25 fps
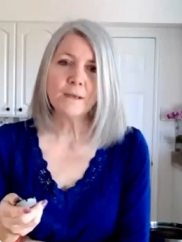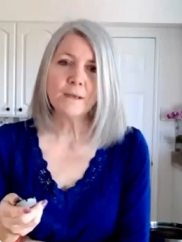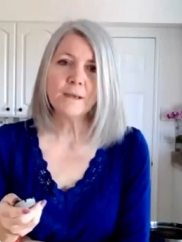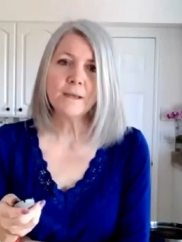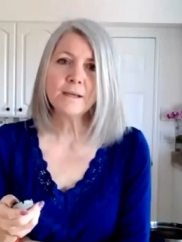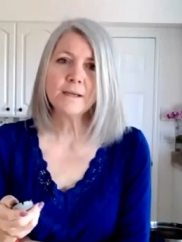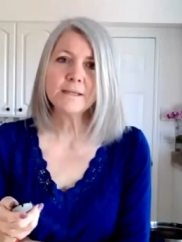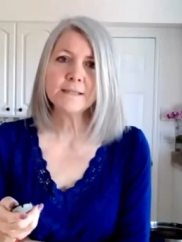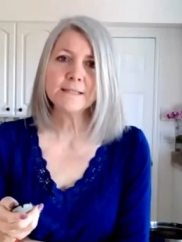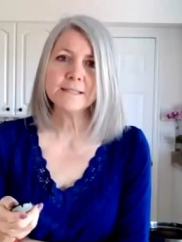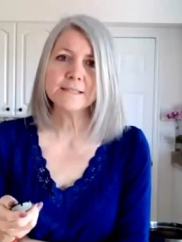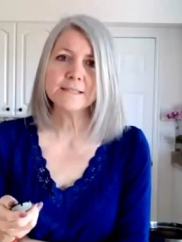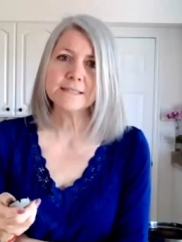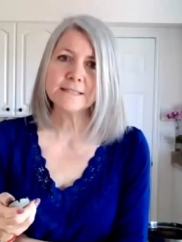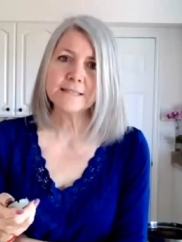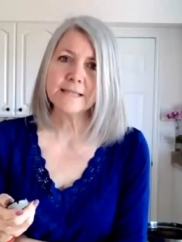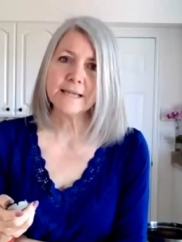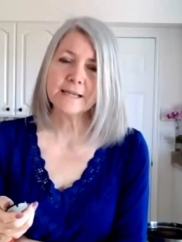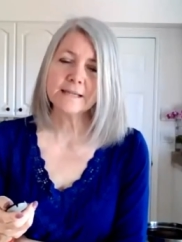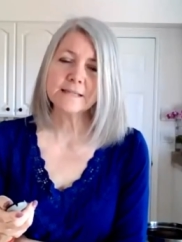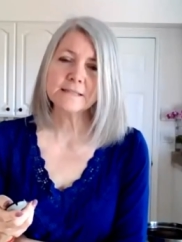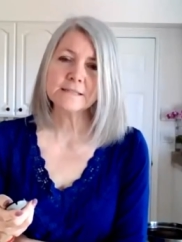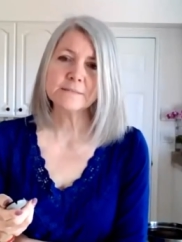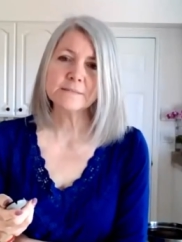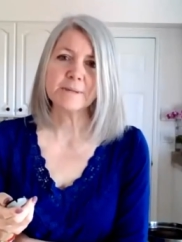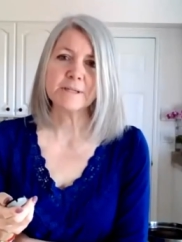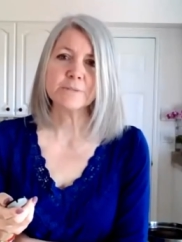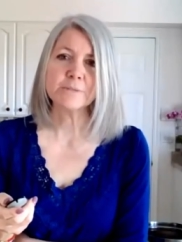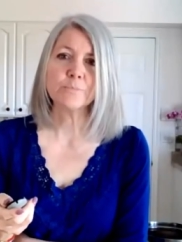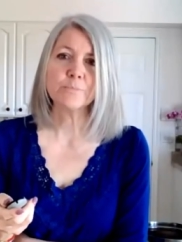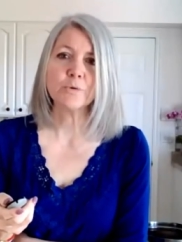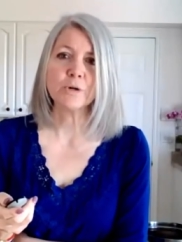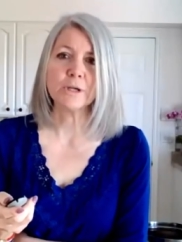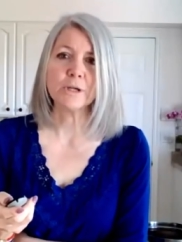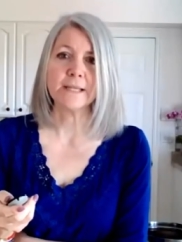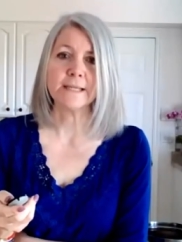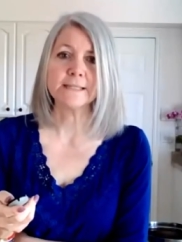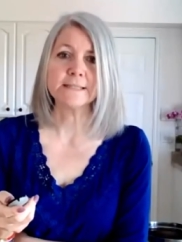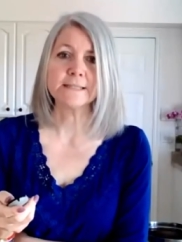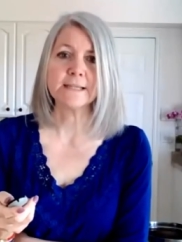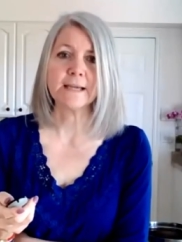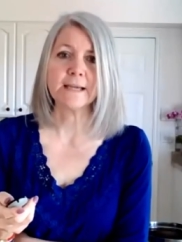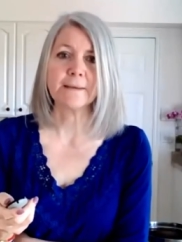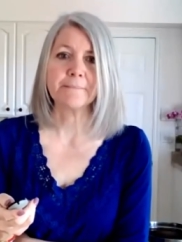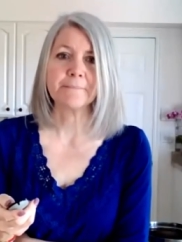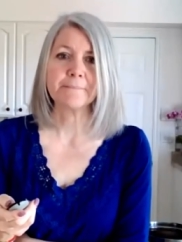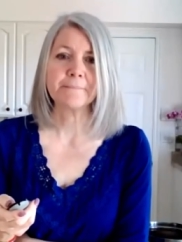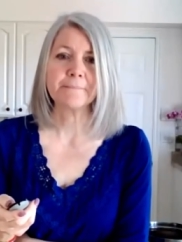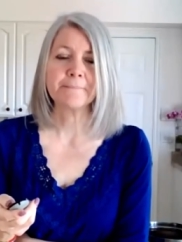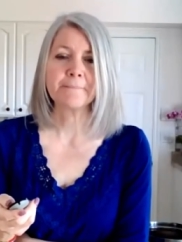and it doesn't take as much boiling
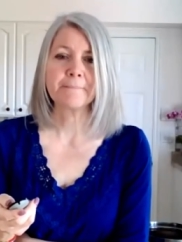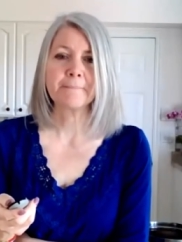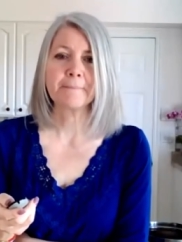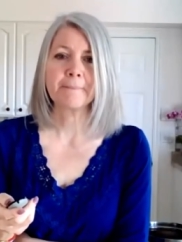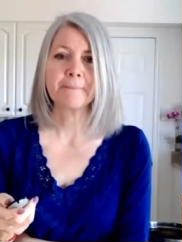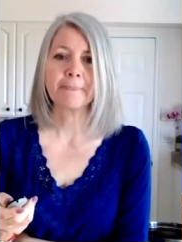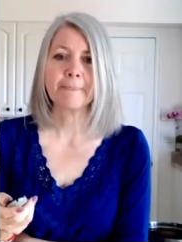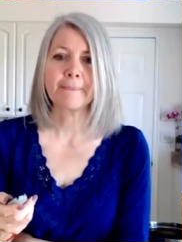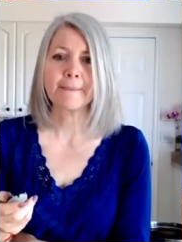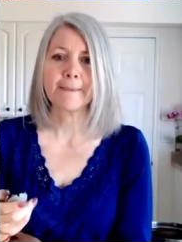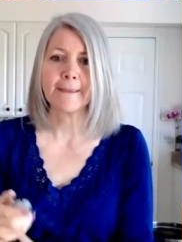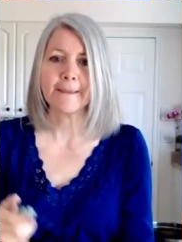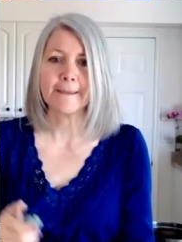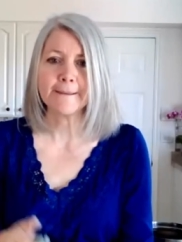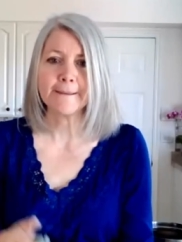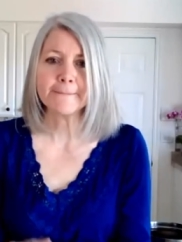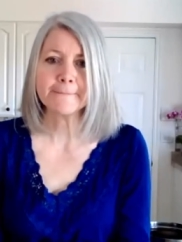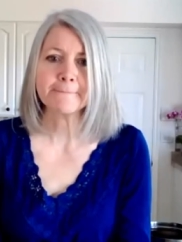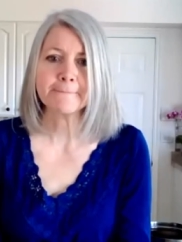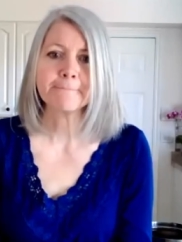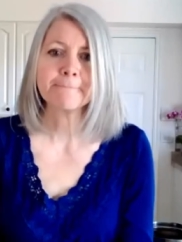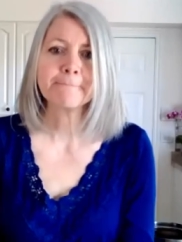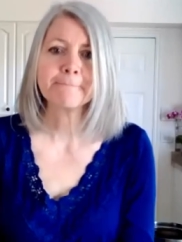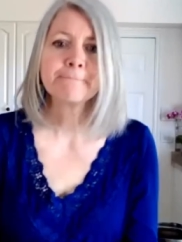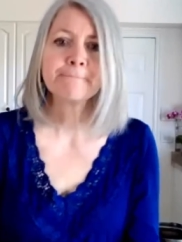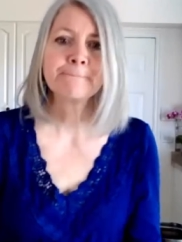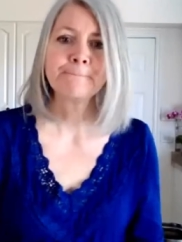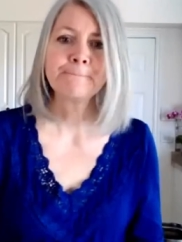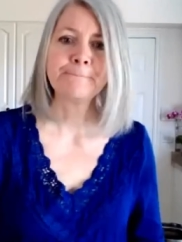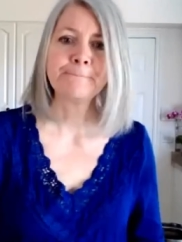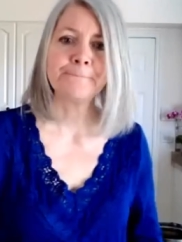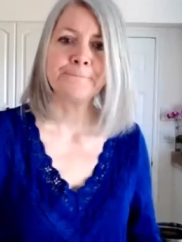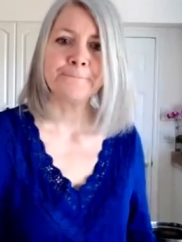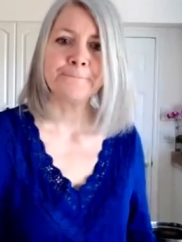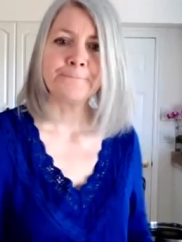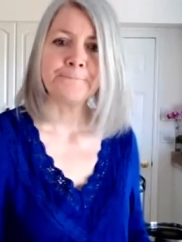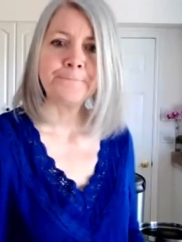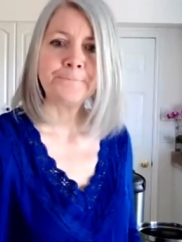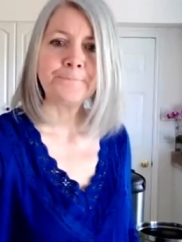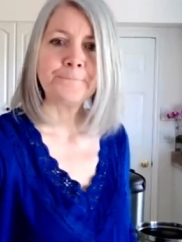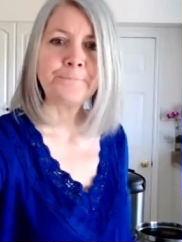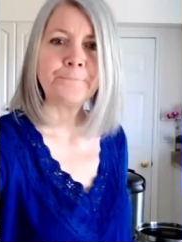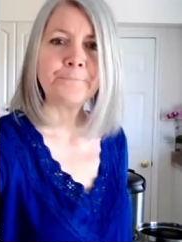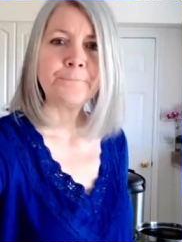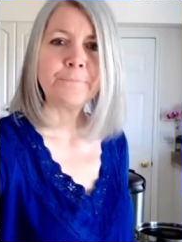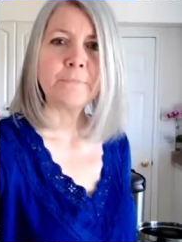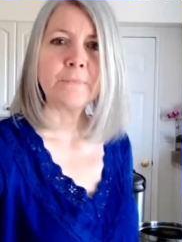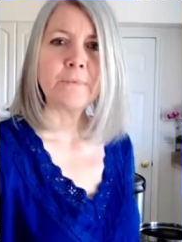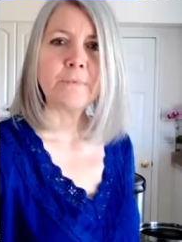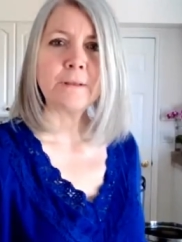time. Okay.
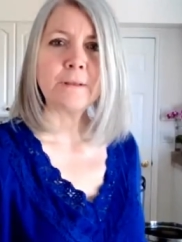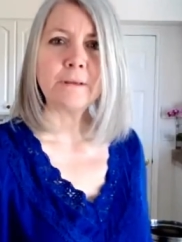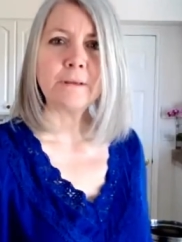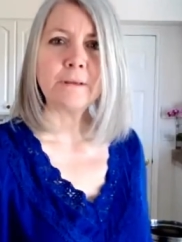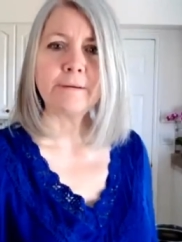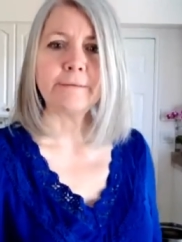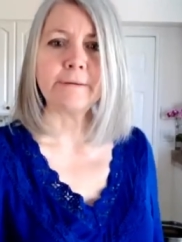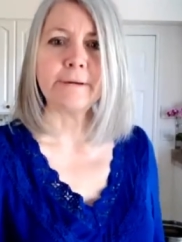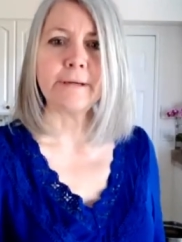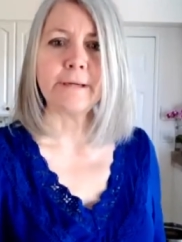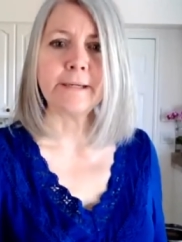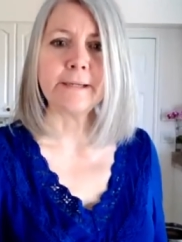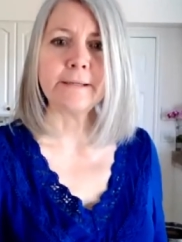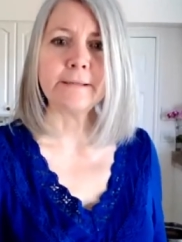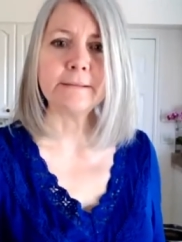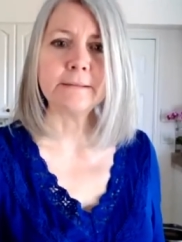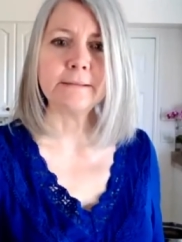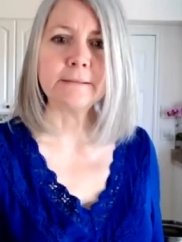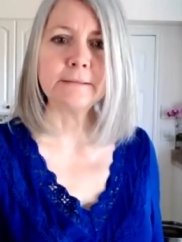All right.